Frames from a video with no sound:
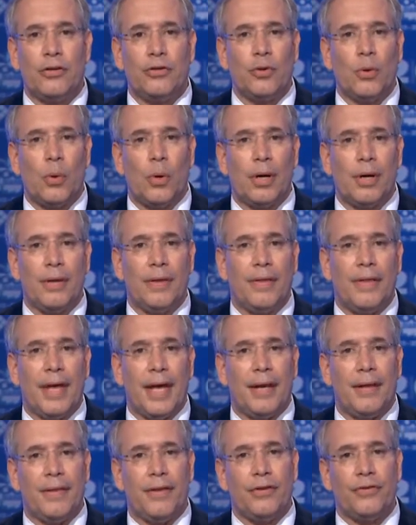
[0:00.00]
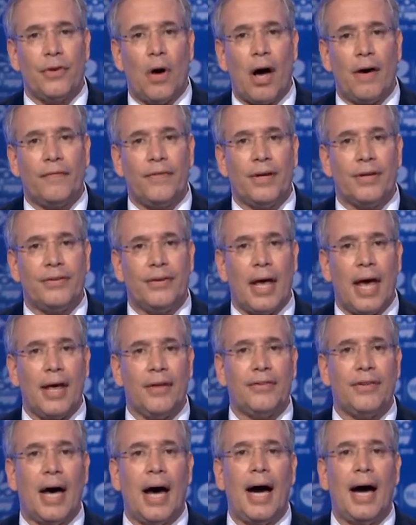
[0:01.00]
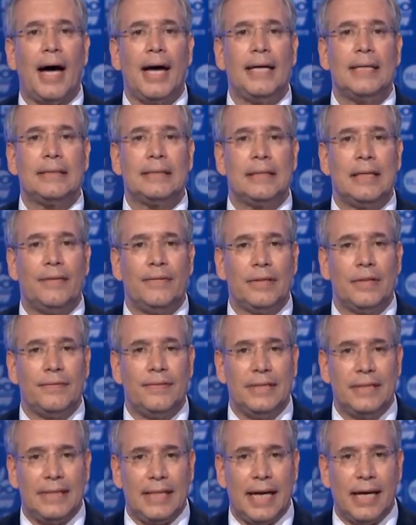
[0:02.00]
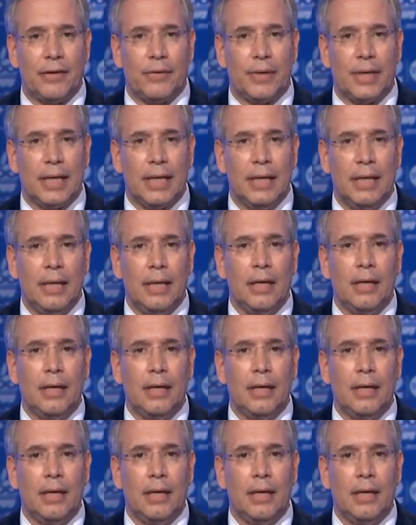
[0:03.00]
sure that this office has the highest level of integrity,